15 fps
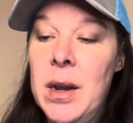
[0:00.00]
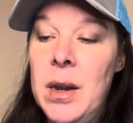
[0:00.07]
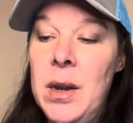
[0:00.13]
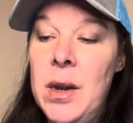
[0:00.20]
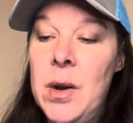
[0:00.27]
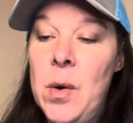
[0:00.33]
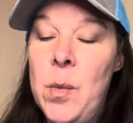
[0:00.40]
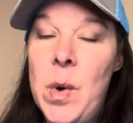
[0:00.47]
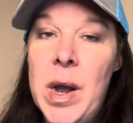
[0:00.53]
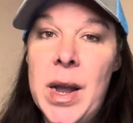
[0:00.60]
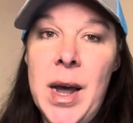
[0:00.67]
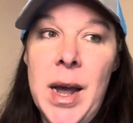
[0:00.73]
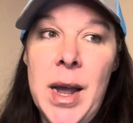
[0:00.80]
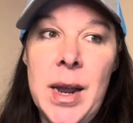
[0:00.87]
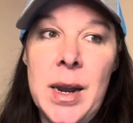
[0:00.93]
you know, what
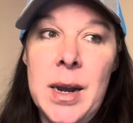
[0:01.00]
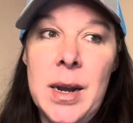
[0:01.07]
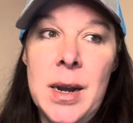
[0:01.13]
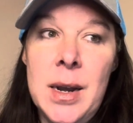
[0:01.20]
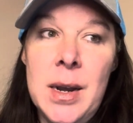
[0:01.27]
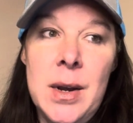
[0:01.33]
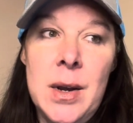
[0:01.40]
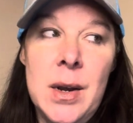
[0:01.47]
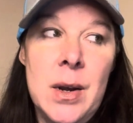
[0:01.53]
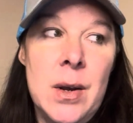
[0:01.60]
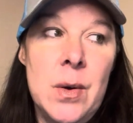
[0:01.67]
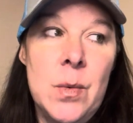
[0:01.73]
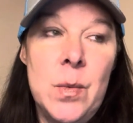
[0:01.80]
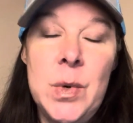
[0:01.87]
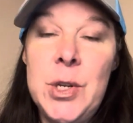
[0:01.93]
kind,
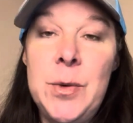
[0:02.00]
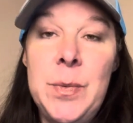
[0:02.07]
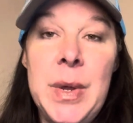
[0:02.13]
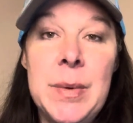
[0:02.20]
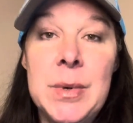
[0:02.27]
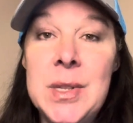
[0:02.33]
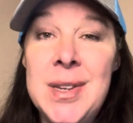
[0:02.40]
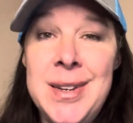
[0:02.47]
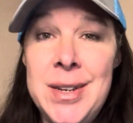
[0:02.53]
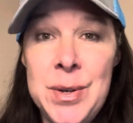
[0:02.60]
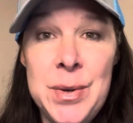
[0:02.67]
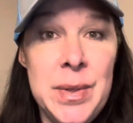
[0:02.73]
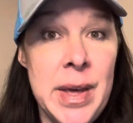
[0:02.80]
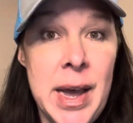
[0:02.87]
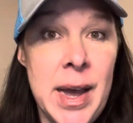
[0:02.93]
would you be able to
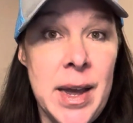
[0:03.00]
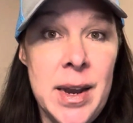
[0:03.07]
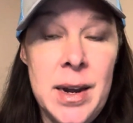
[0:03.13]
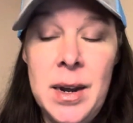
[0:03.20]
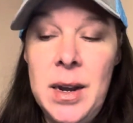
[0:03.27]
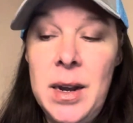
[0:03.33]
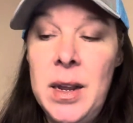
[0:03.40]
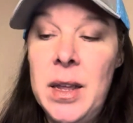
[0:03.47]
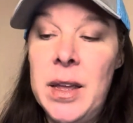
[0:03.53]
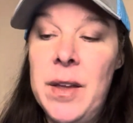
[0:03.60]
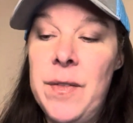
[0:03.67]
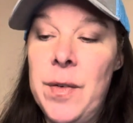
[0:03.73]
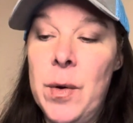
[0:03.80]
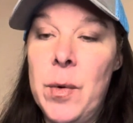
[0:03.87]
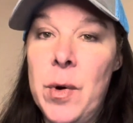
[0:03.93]
do that
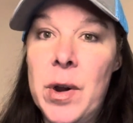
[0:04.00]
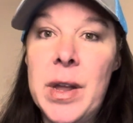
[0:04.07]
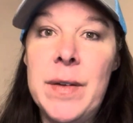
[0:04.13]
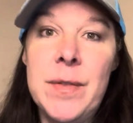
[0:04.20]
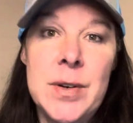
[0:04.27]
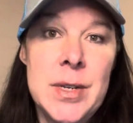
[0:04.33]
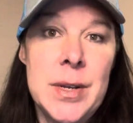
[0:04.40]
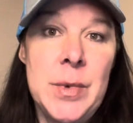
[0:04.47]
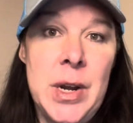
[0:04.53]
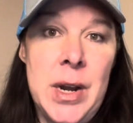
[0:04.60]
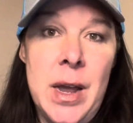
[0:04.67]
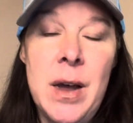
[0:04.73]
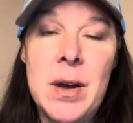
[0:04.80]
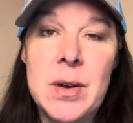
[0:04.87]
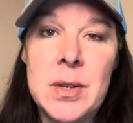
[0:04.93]
if you're working for someone
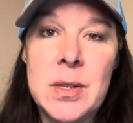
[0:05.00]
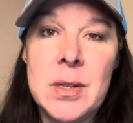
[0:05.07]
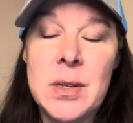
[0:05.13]
else?